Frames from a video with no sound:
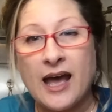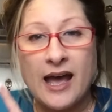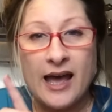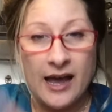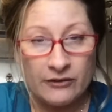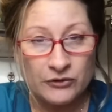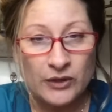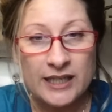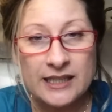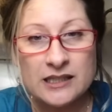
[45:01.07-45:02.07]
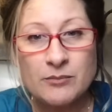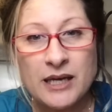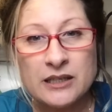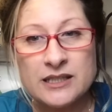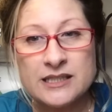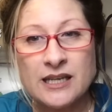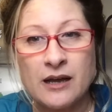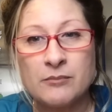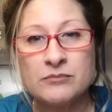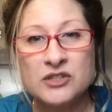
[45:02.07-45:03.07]
after I get them out of the
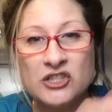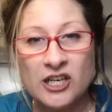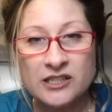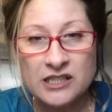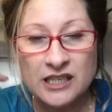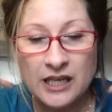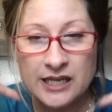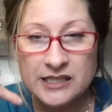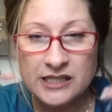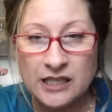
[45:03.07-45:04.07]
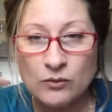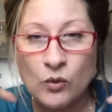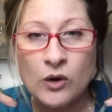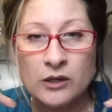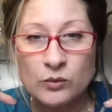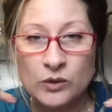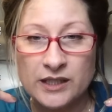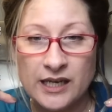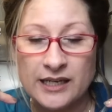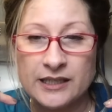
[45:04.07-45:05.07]
tub, just in case any water would have
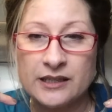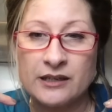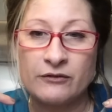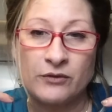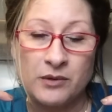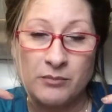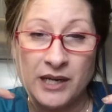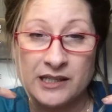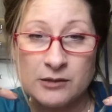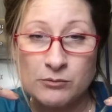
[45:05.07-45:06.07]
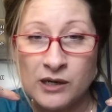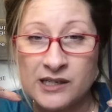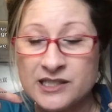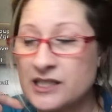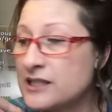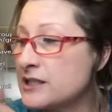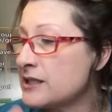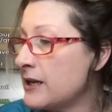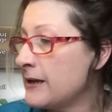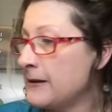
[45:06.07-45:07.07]
got in there from the bathing process.
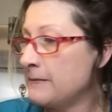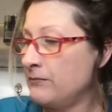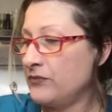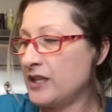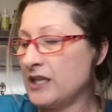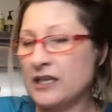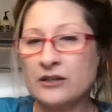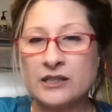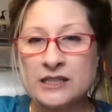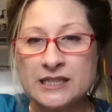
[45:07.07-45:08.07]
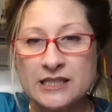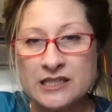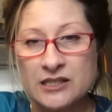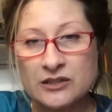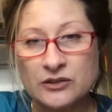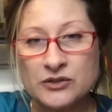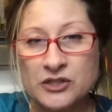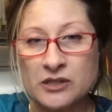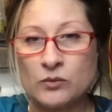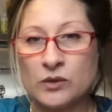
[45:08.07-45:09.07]
The ear cleansing
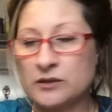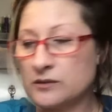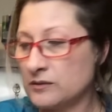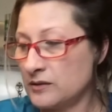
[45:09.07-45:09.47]
solution will